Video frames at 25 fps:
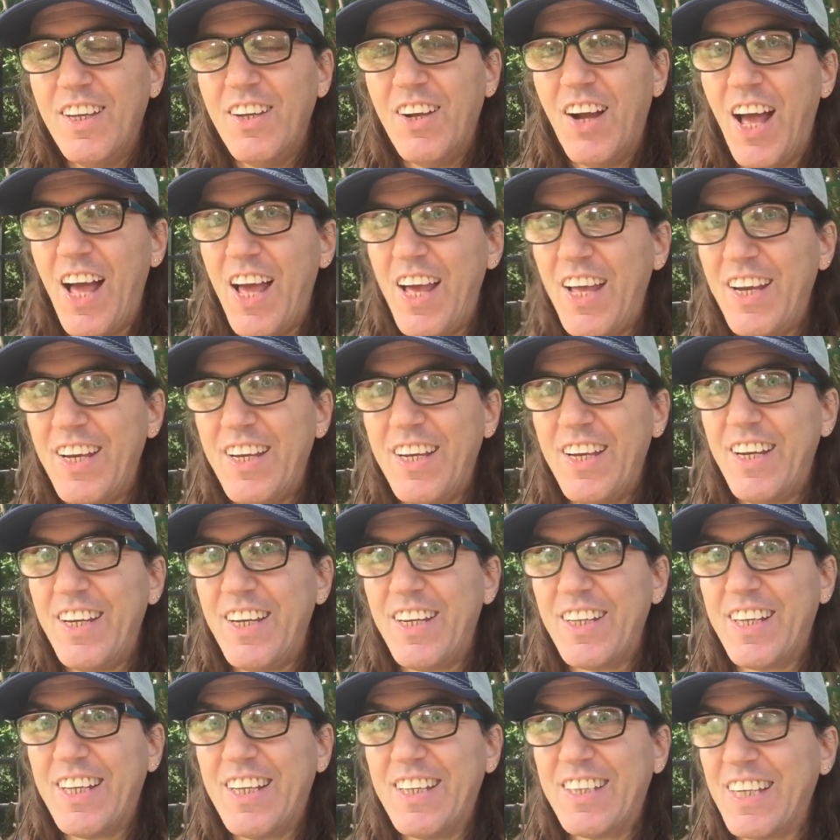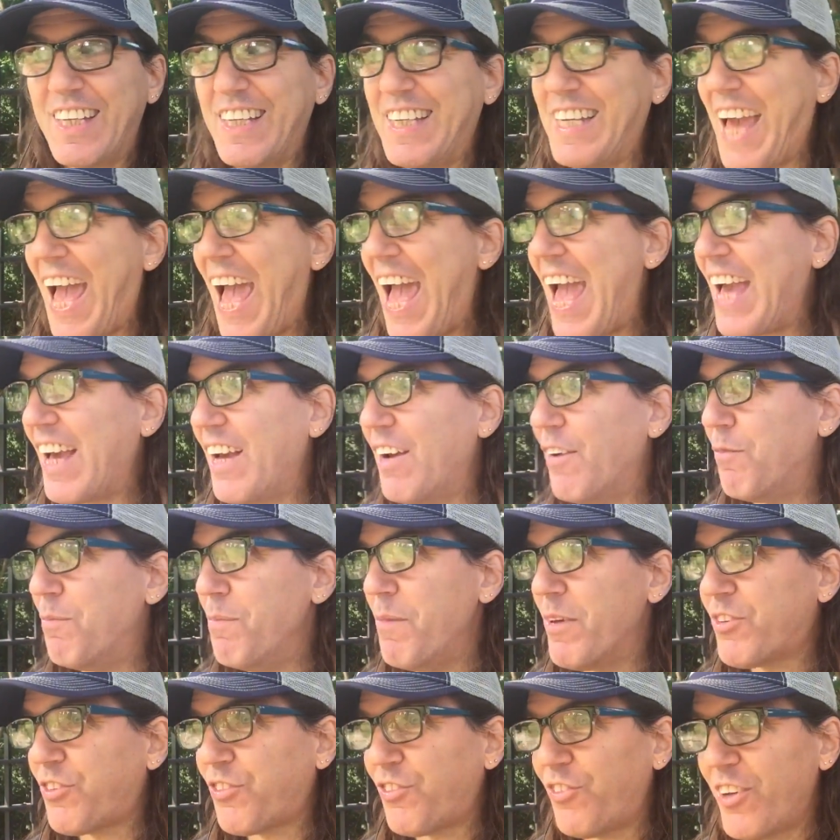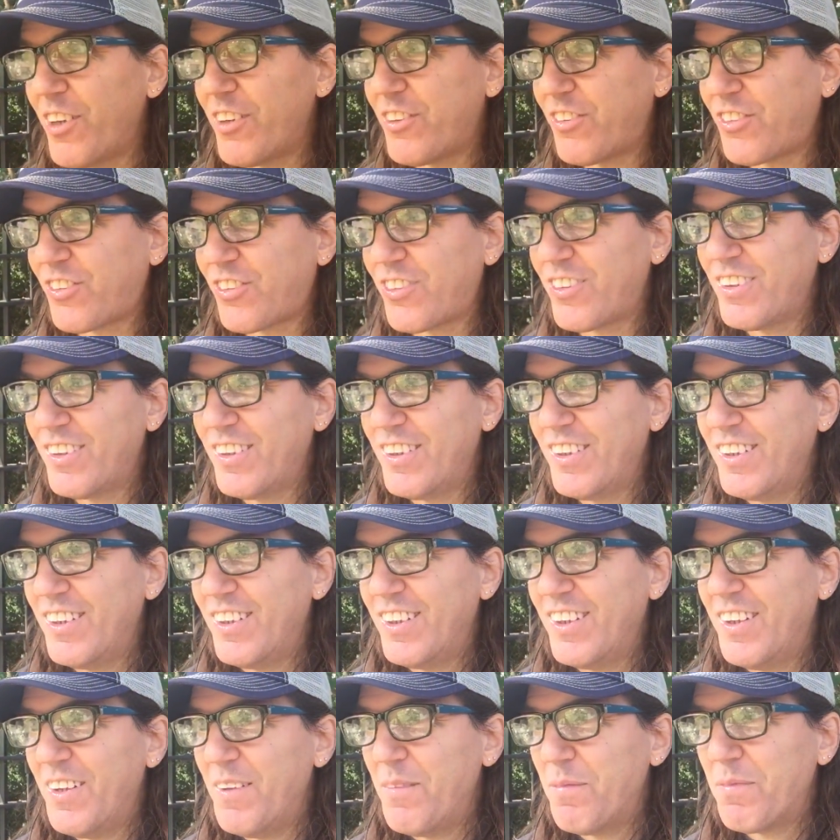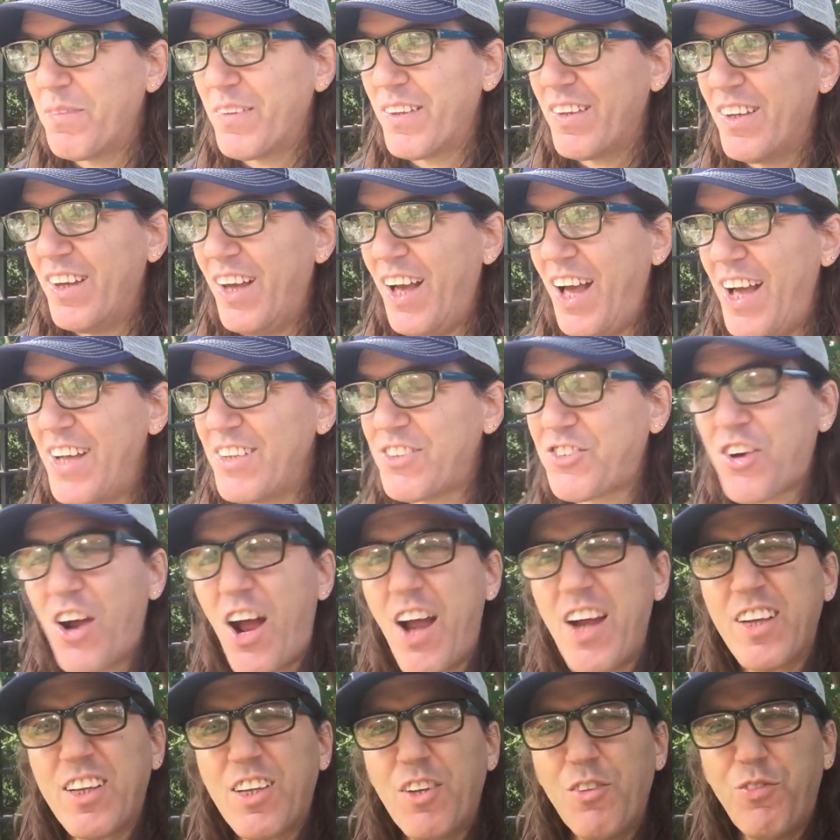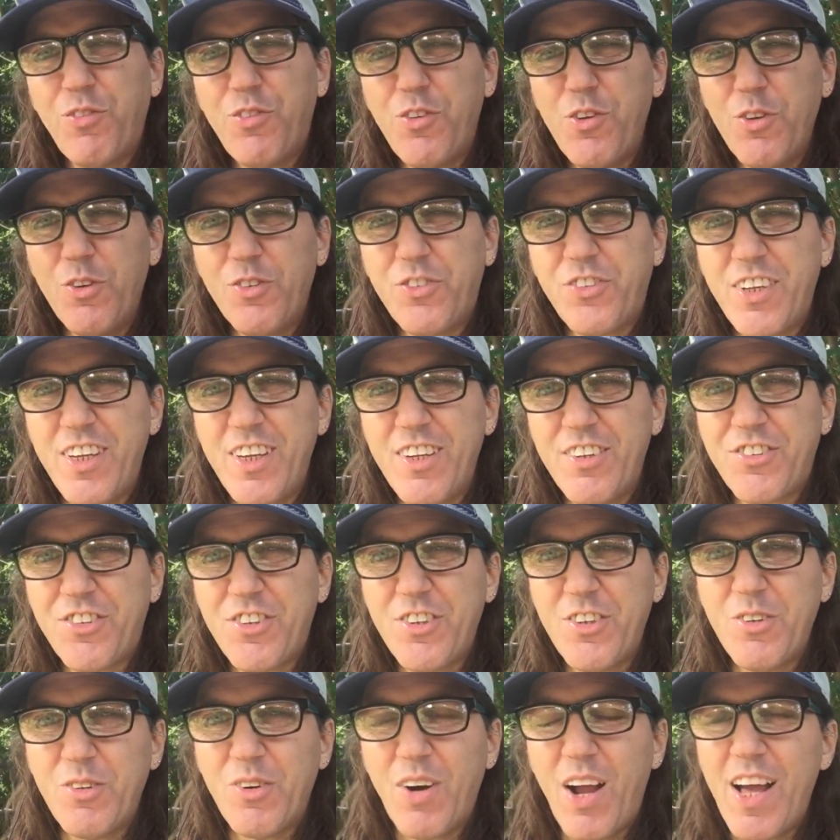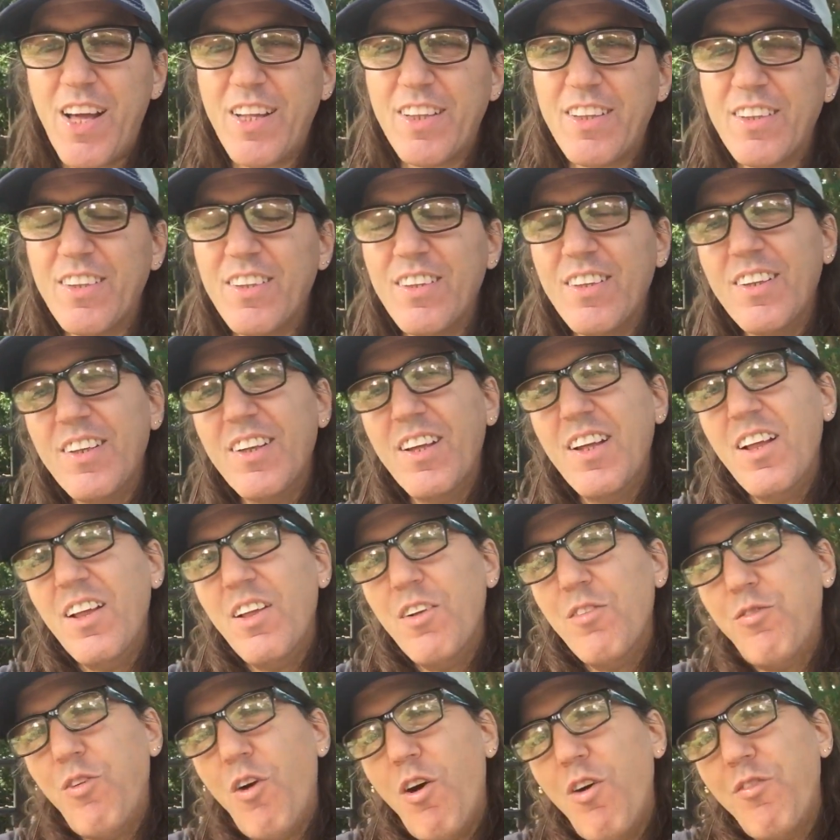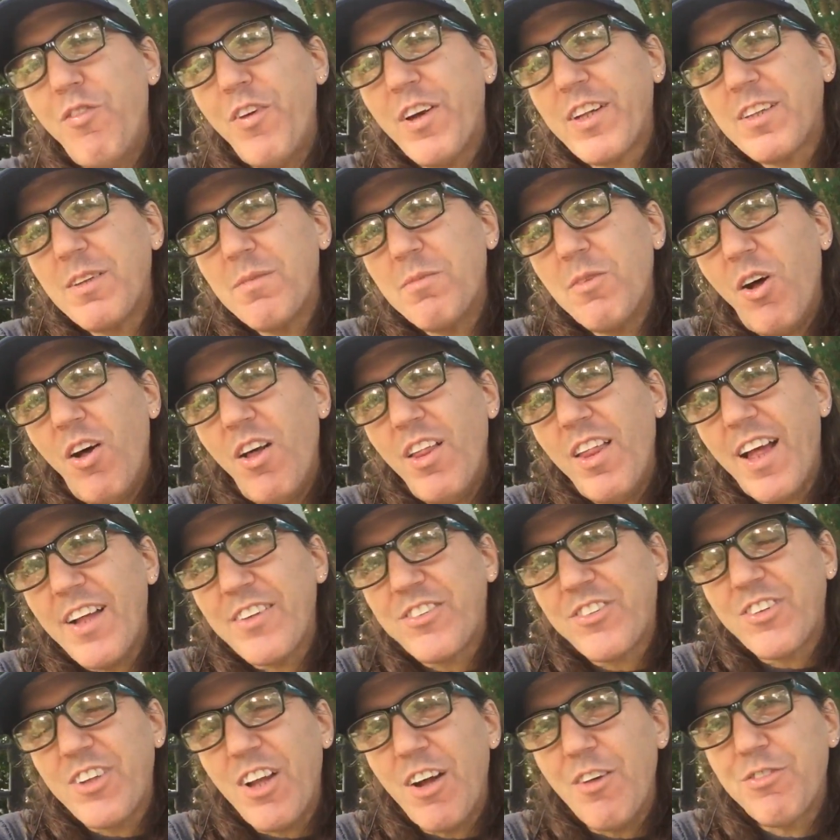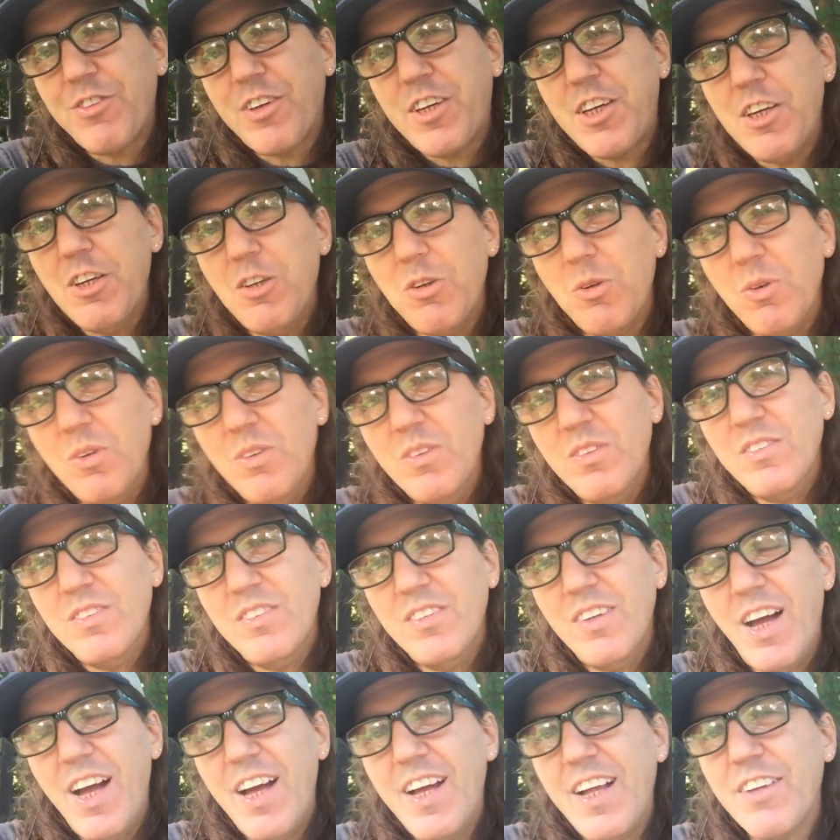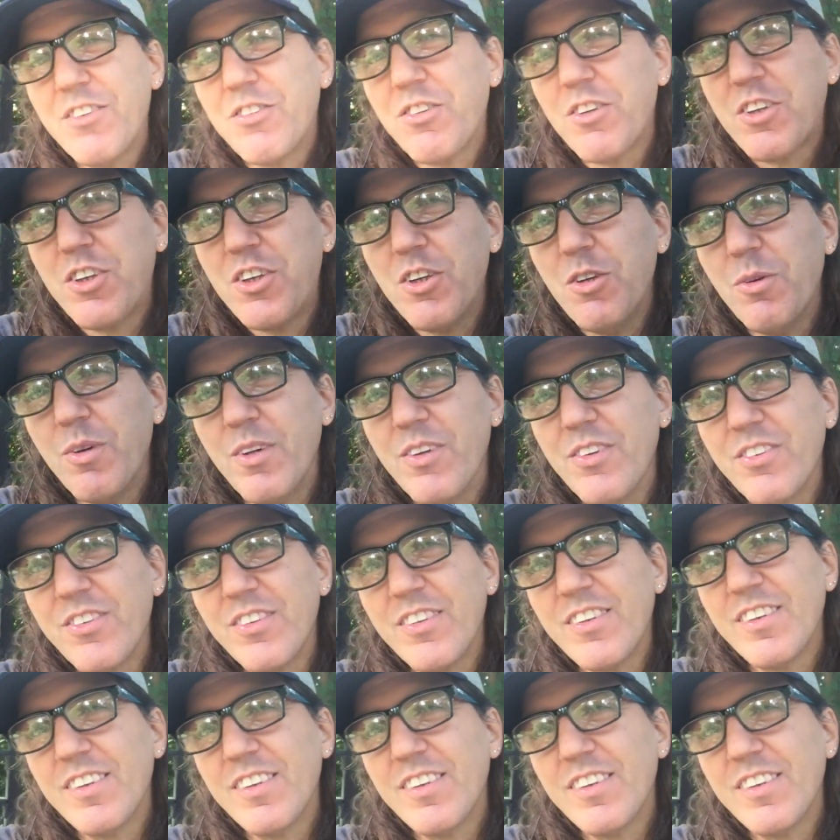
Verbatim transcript: right? And then the gang of misfits, right? Trying to confuse the issue, right? Fall victim to all that stuff. Q, right? That's what Q is.